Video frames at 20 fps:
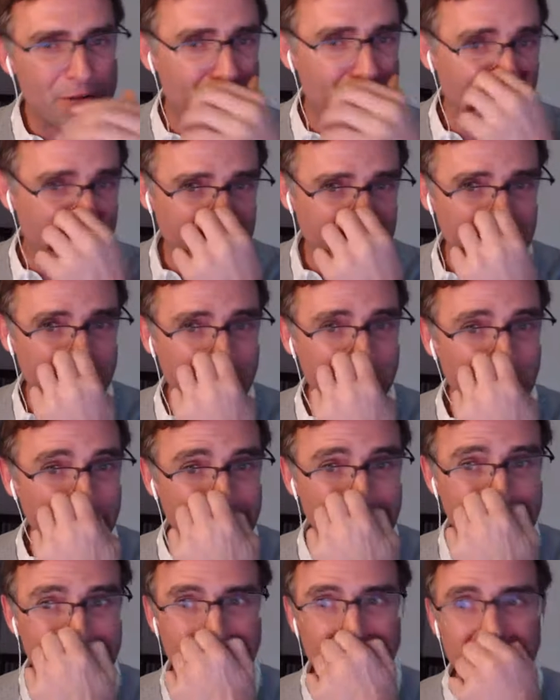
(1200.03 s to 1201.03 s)
impressive.
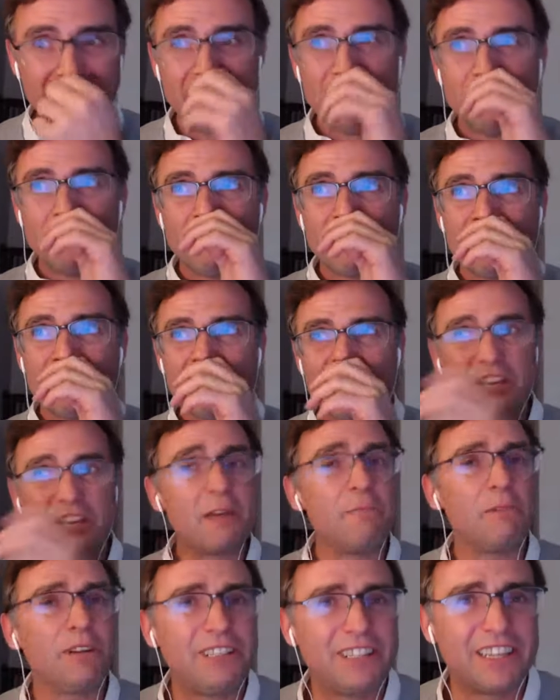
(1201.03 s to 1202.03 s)
But the
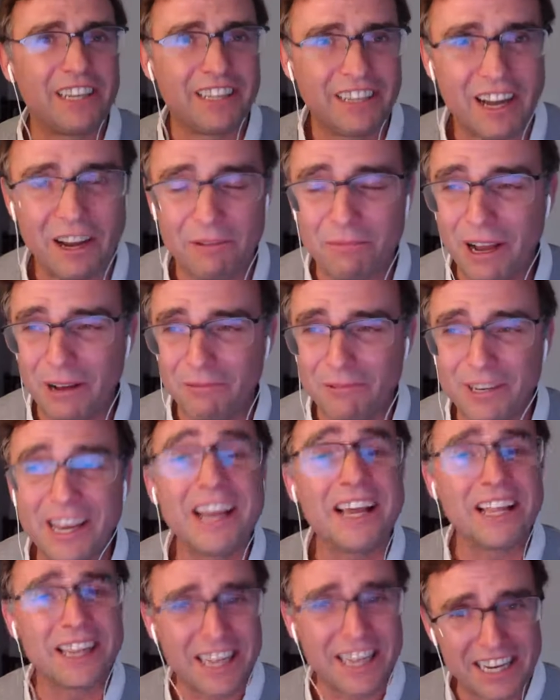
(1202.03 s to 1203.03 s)
same as I'm
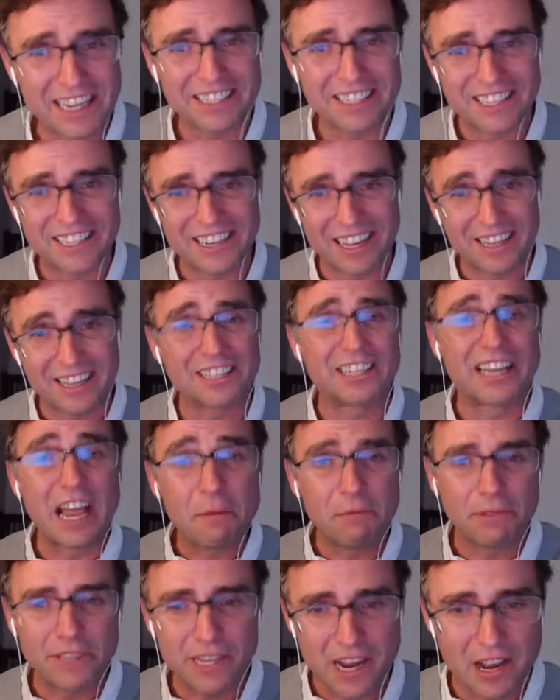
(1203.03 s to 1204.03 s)
saying this at the
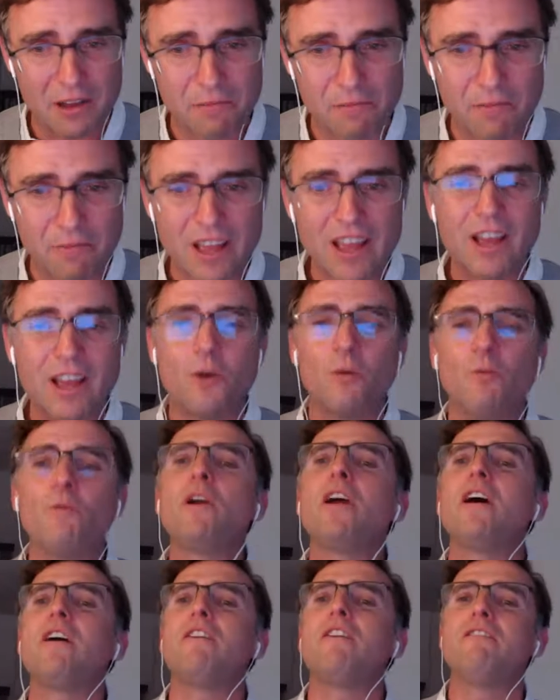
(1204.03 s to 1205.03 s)
same time,
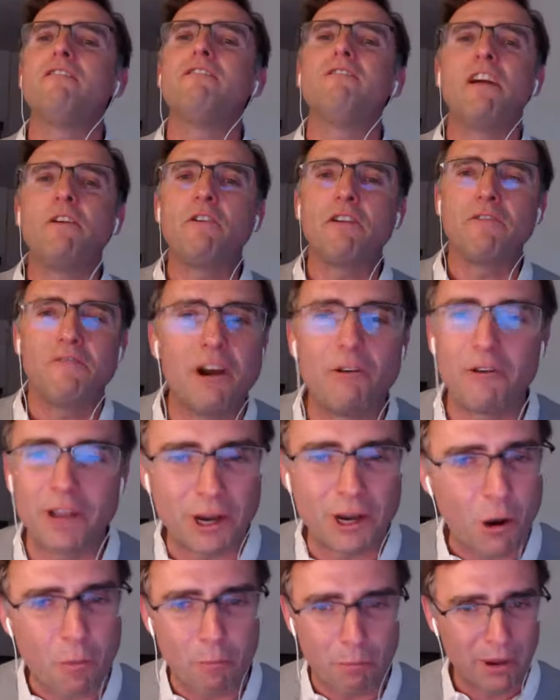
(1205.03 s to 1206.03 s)
we are a very, very
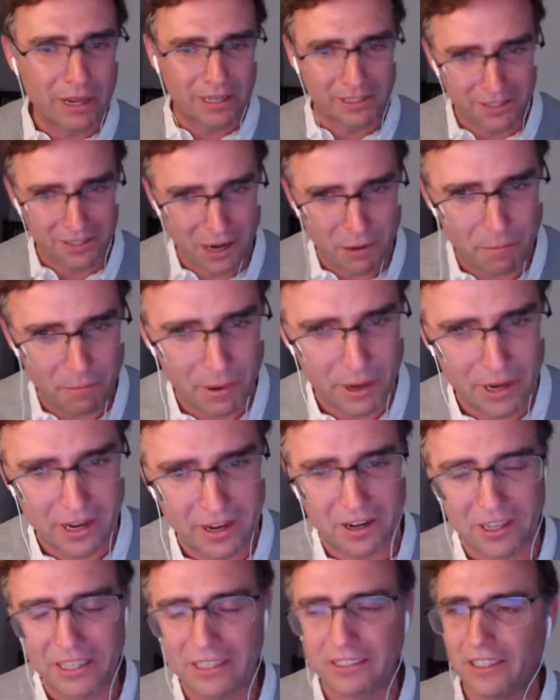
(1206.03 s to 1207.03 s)
complex
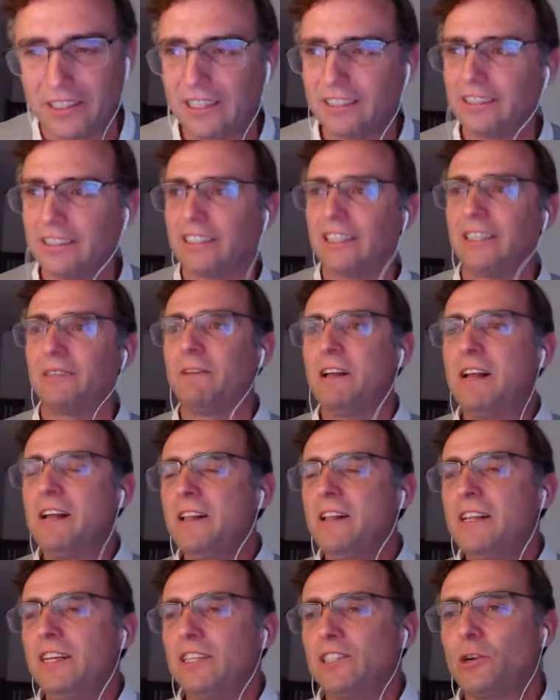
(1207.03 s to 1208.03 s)
company, right? And
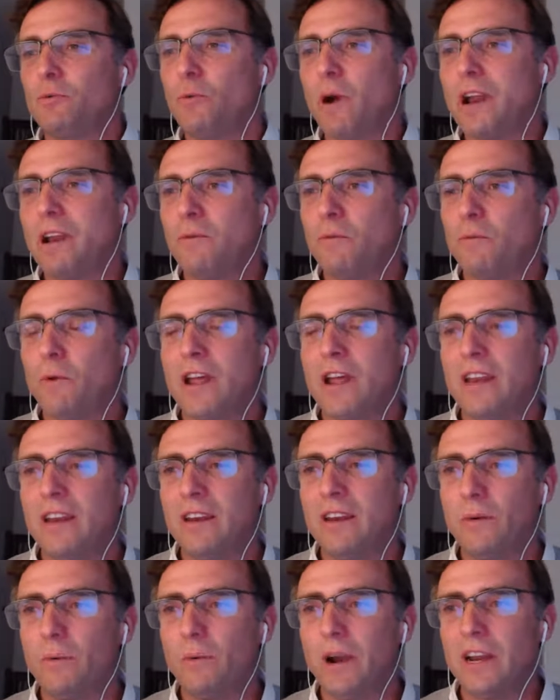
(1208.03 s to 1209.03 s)
so
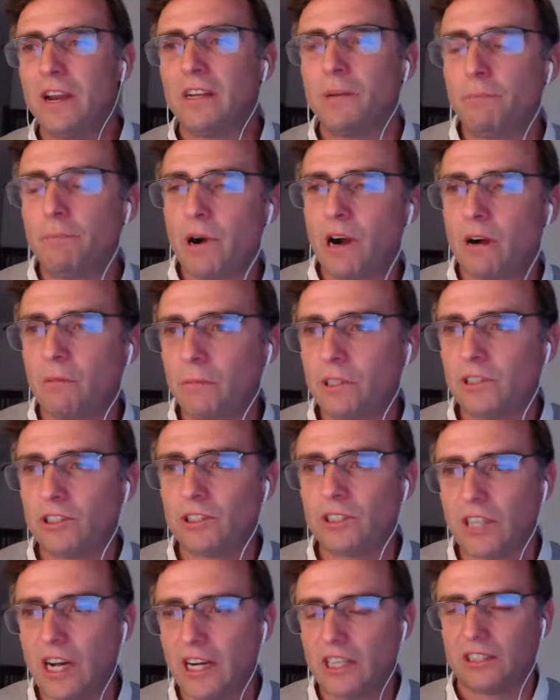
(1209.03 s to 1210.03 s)
when a department
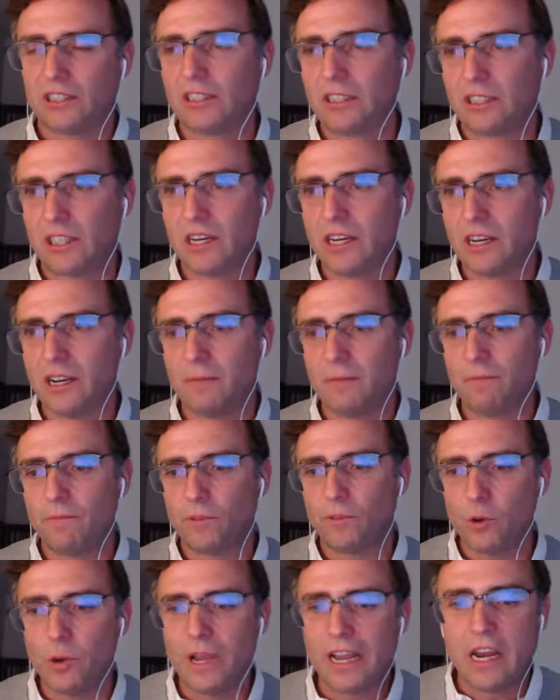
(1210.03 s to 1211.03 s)
starts
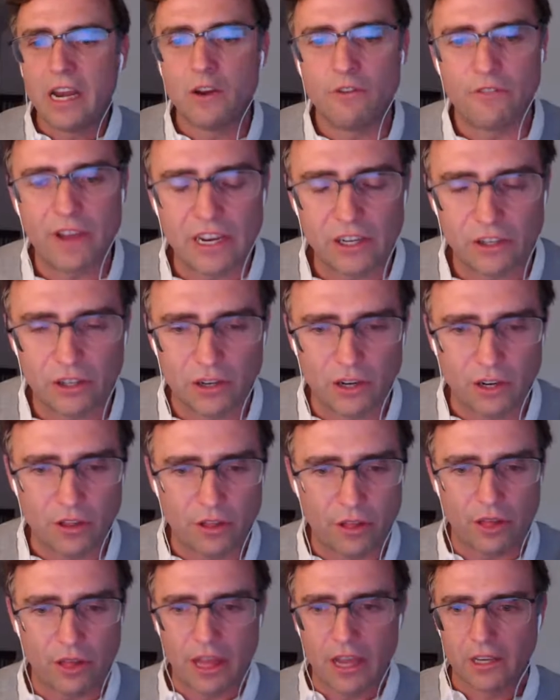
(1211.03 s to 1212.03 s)
doing innovation
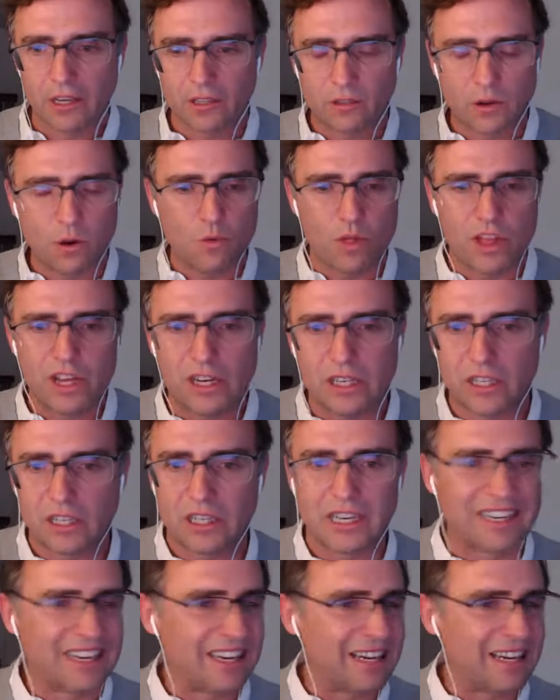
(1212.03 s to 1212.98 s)
and thinks, oh, this